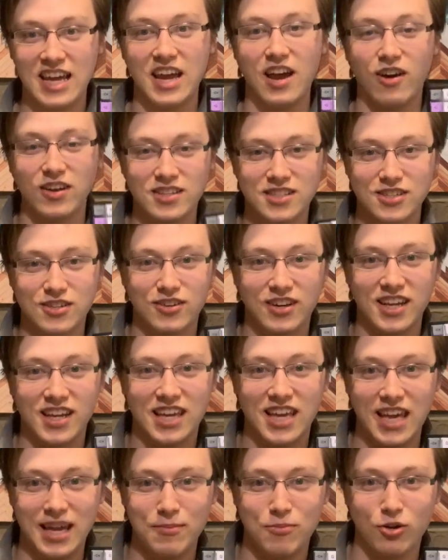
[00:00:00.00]
on-screen
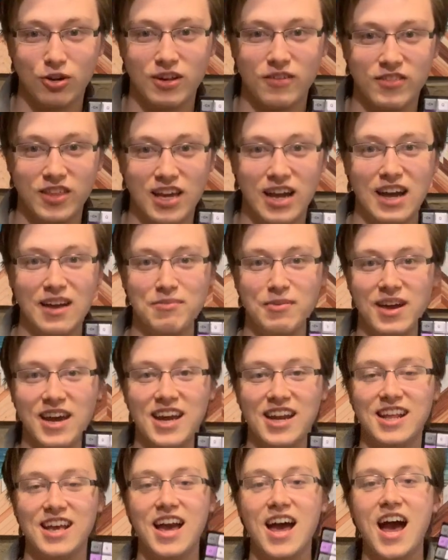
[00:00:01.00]
keyboard of the
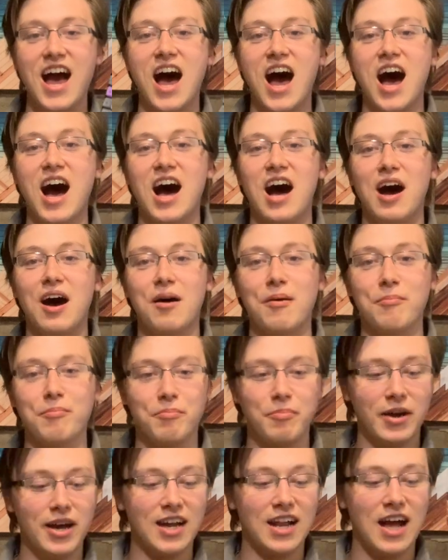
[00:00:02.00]
iPad. Um,
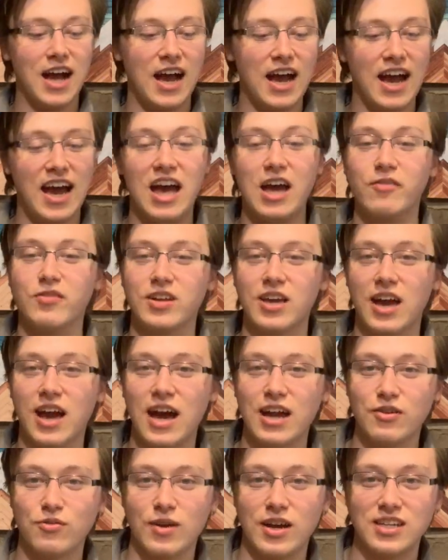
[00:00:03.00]
but uh, I haven't
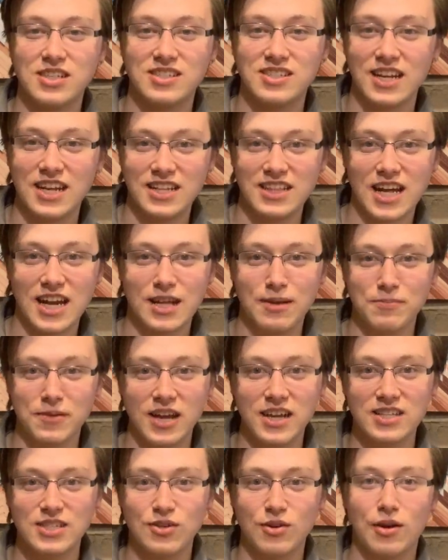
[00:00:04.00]
gotten around to setting that up
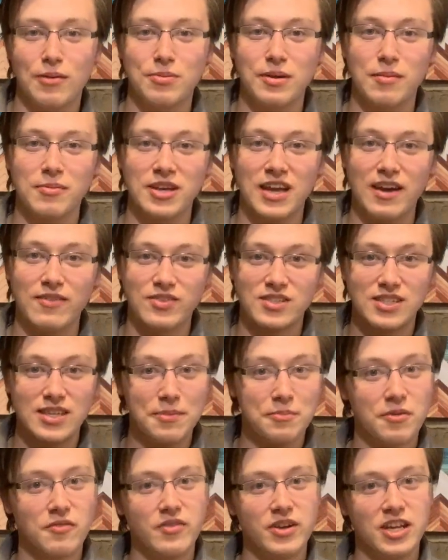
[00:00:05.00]
yet, so I'll probably have a
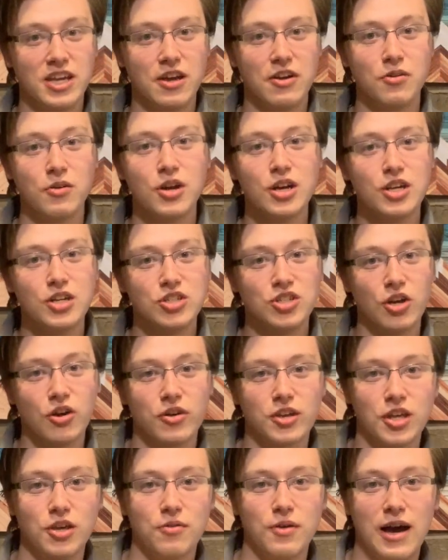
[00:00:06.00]
separate video
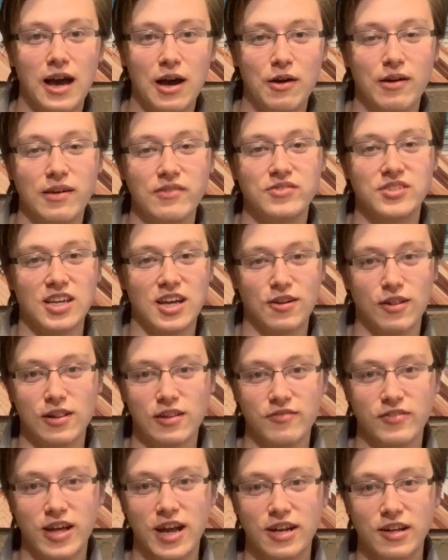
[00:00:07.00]
showing you how I've set all
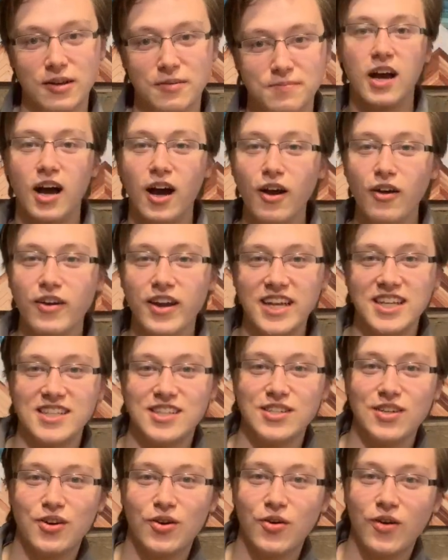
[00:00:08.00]
of that up. All right,
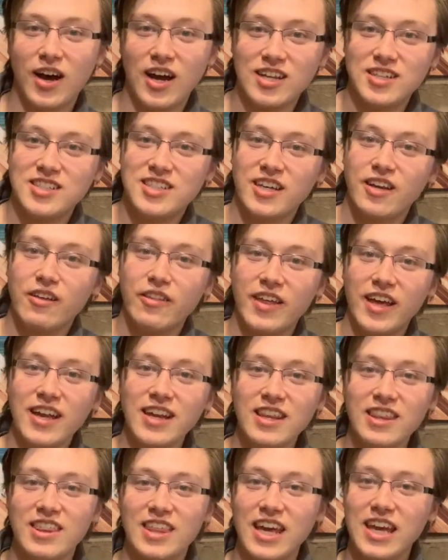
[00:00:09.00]
so until
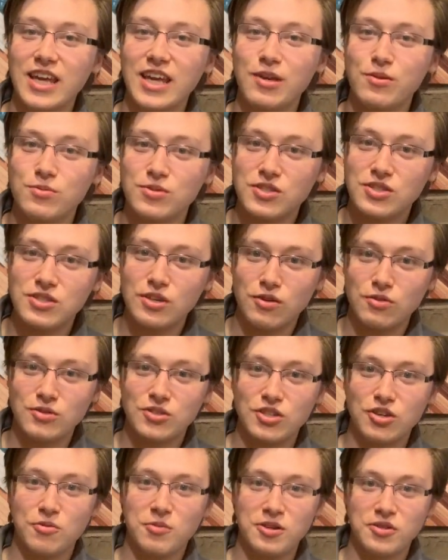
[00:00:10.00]
then, thank you so,
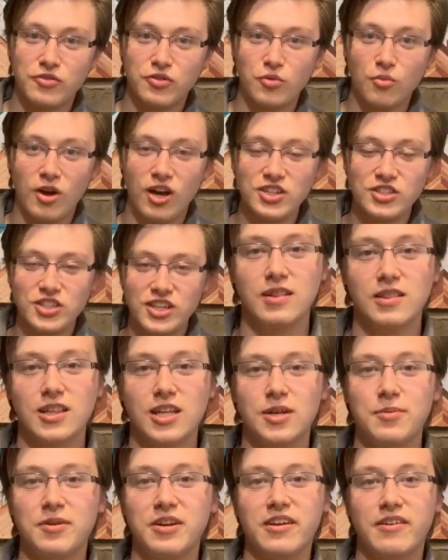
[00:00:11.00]
so much for watching. A
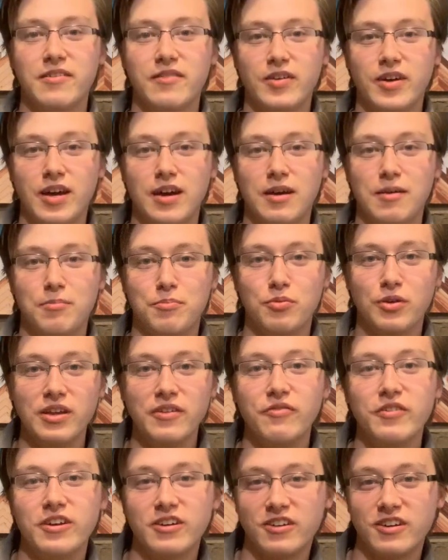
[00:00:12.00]
little bit of a brief
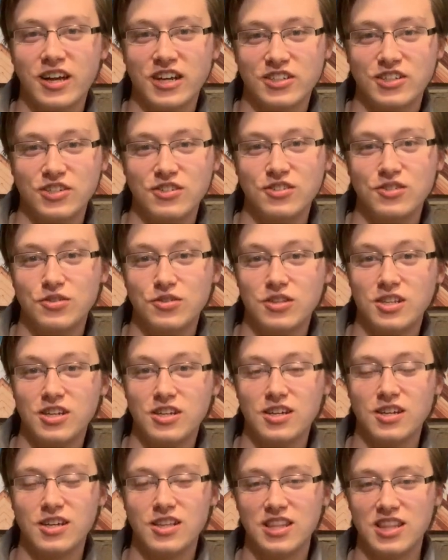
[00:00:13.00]
introduction to
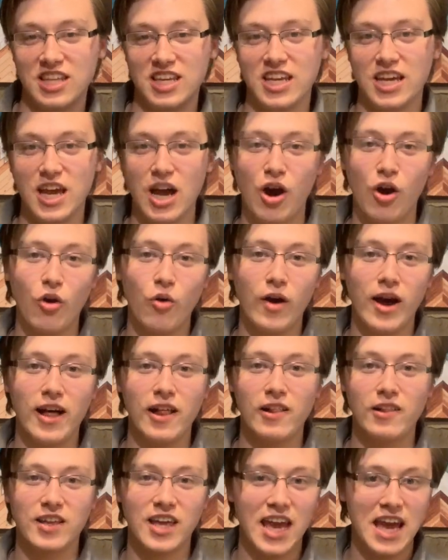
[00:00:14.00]
the, the
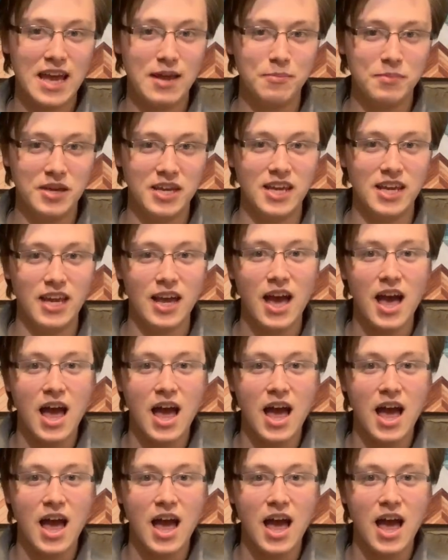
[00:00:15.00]
OLKB